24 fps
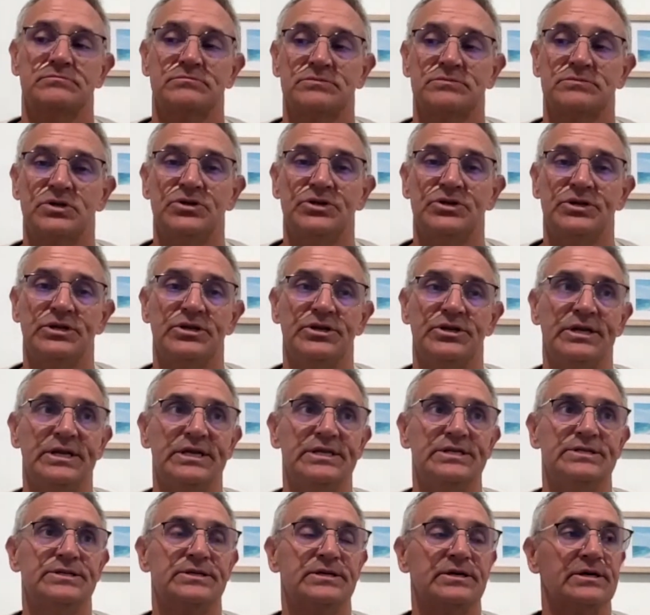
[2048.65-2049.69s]
you
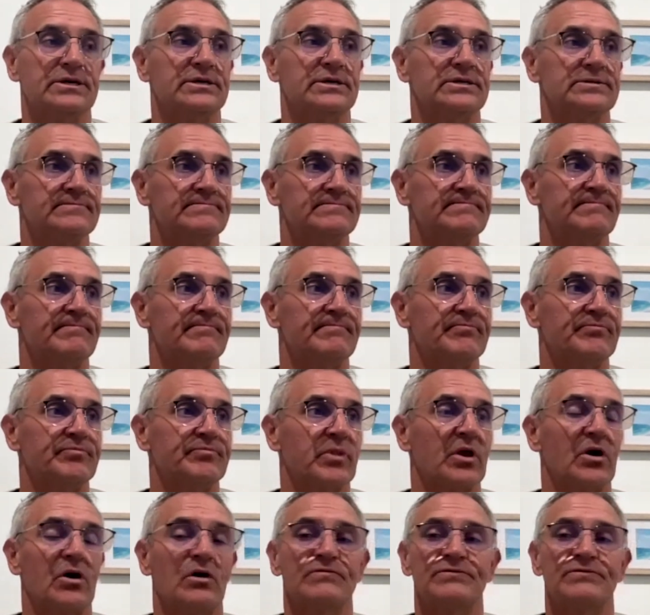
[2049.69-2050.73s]
need to,
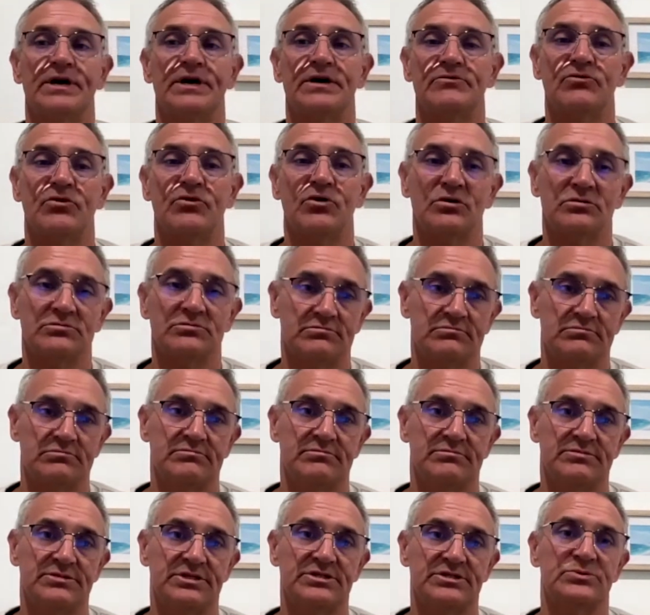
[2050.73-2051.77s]
I've done wrong.
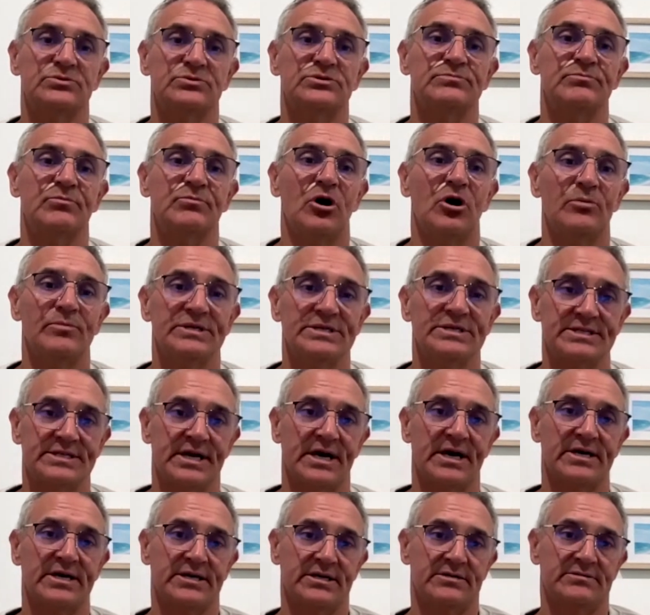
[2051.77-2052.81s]
This was my
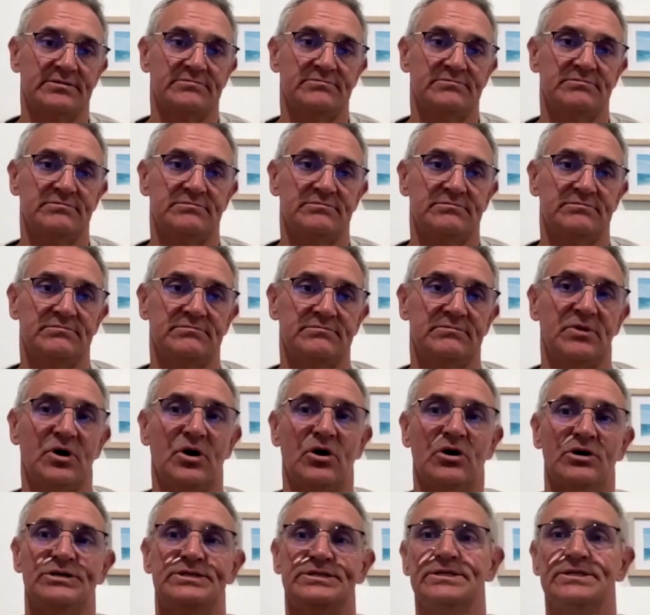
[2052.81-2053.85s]
mistake.
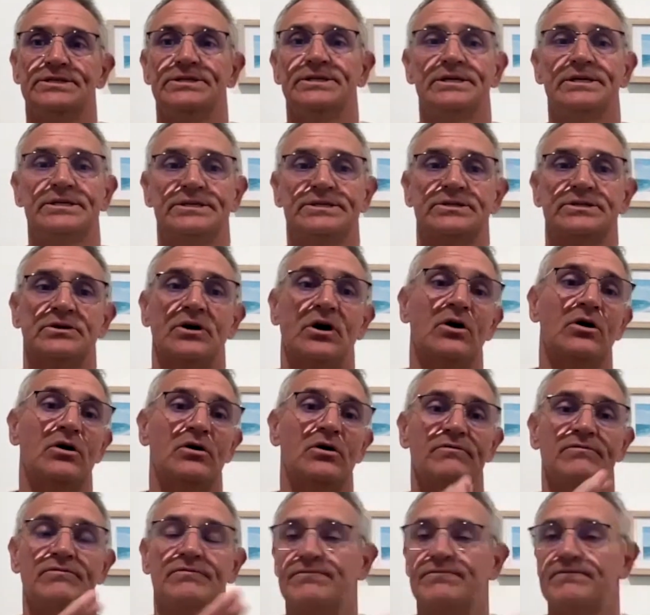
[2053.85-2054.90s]
I did this.
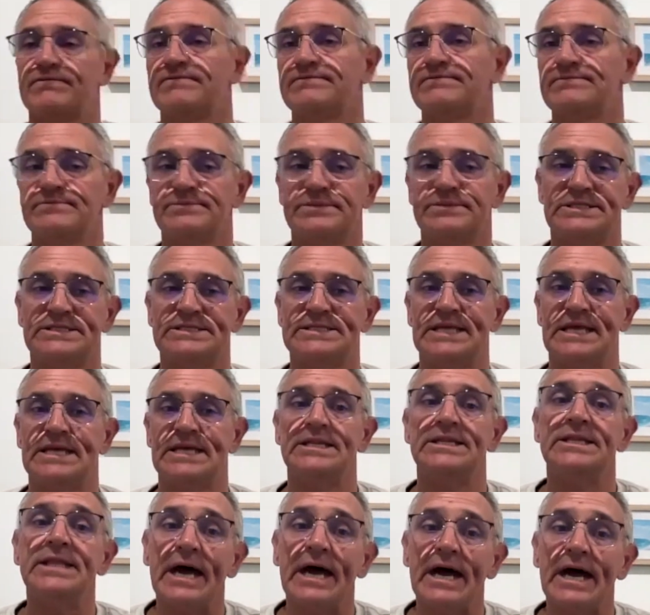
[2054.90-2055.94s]
I've
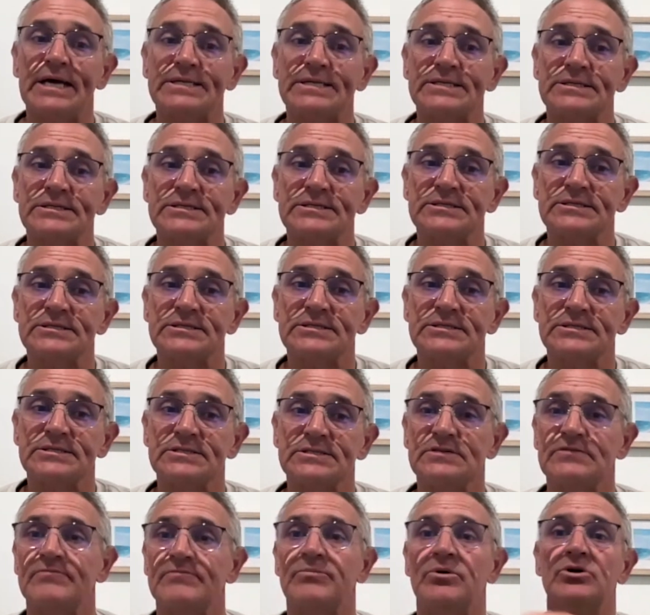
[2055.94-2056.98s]
said that.
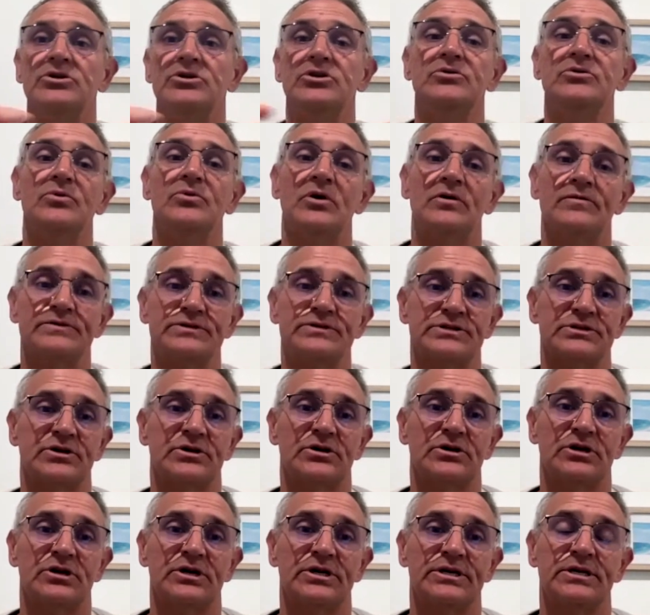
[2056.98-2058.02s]
I put you
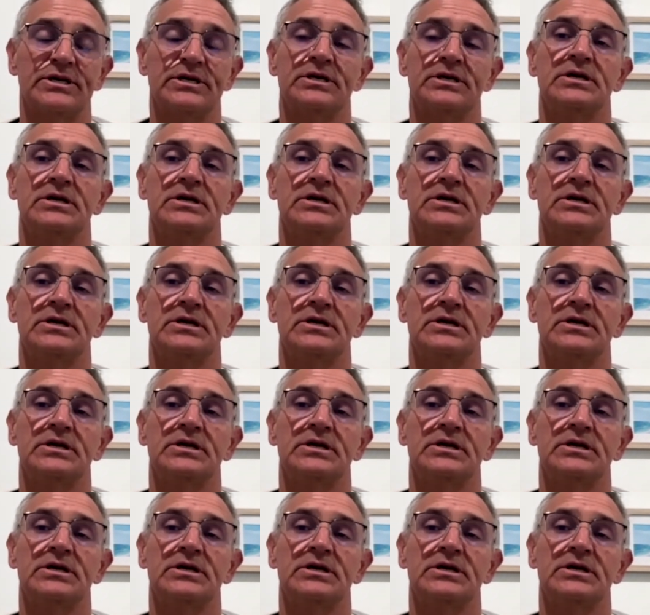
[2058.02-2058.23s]
offside.